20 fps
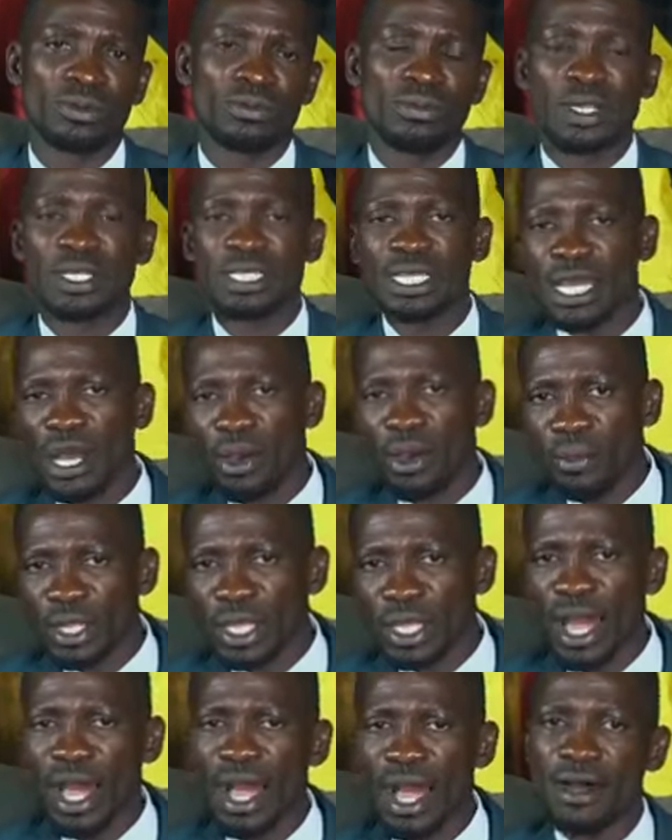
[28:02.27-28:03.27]
But here
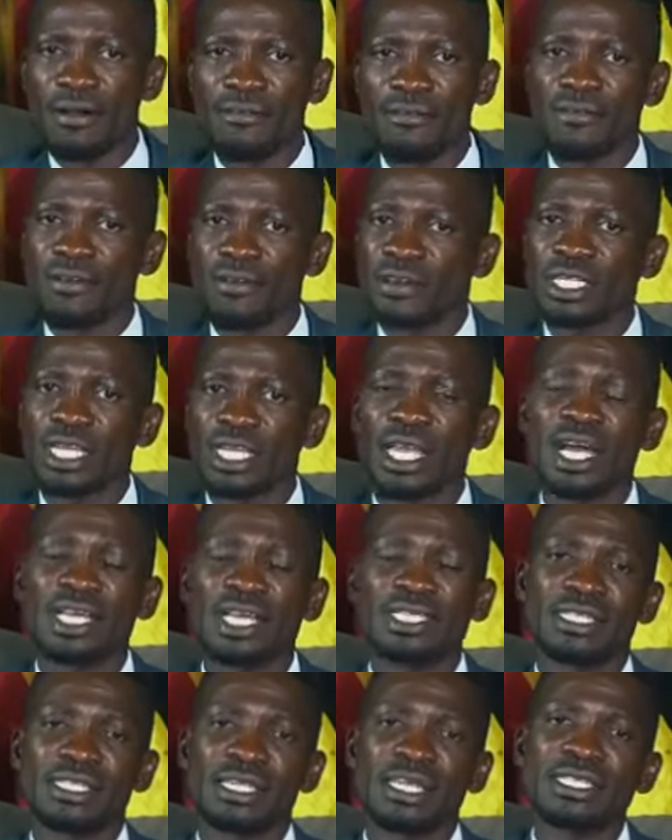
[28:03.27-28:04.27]
we are, 40
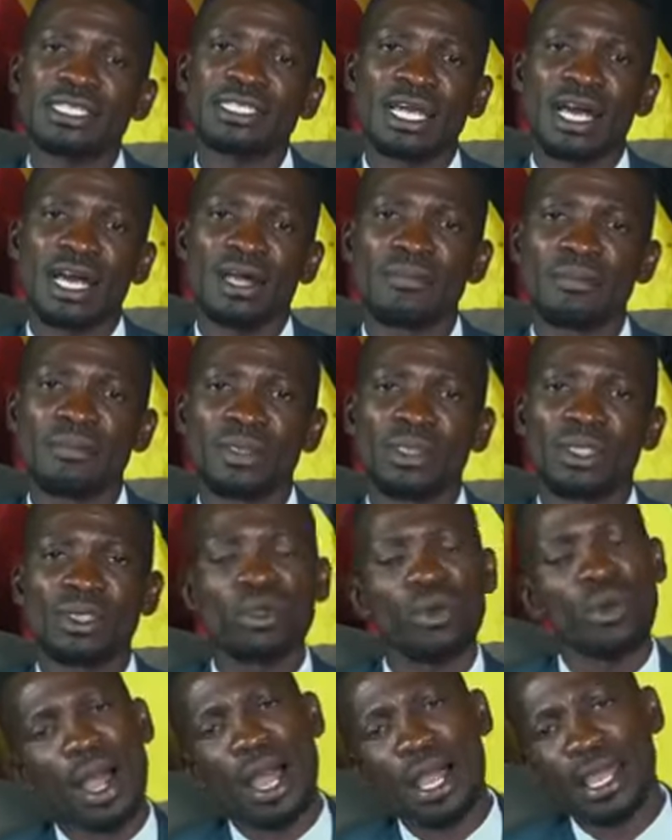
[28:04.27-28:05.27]
years later,
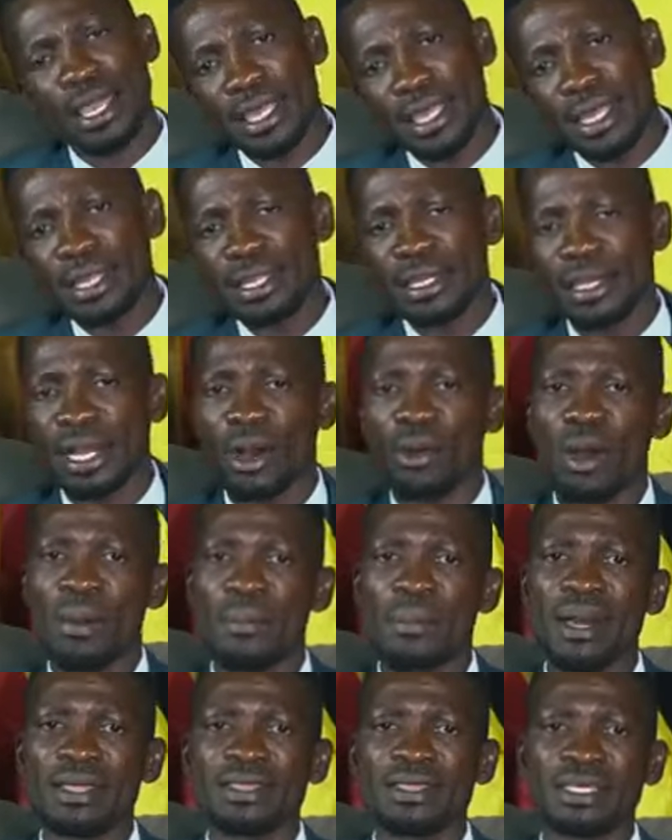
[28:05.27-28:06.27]
you are killing our
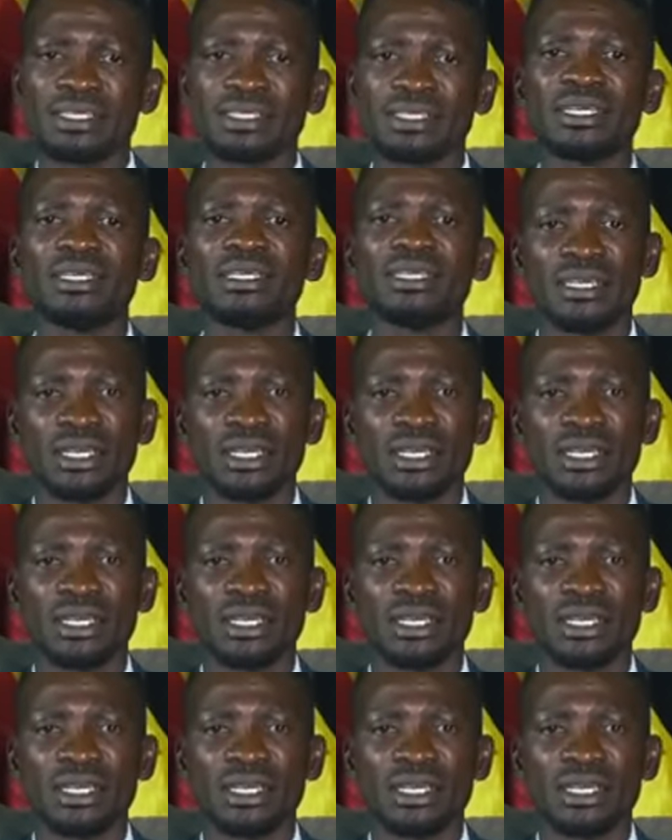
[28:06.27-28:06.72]
mothers,